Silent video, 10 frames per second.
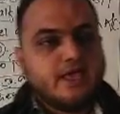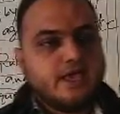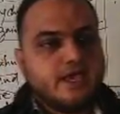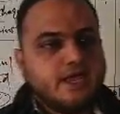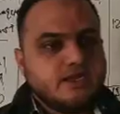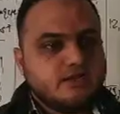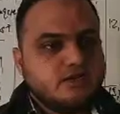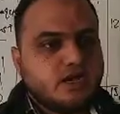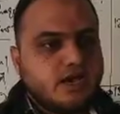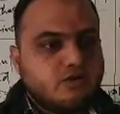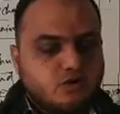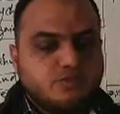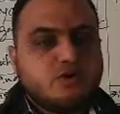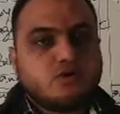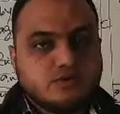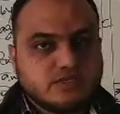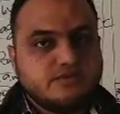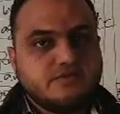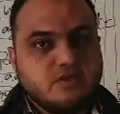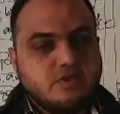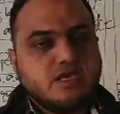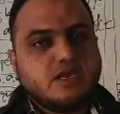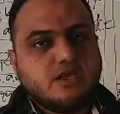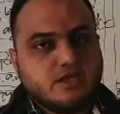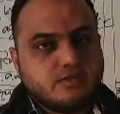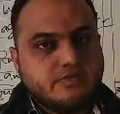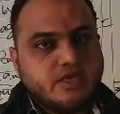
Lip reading: and I hope your concept will be clear.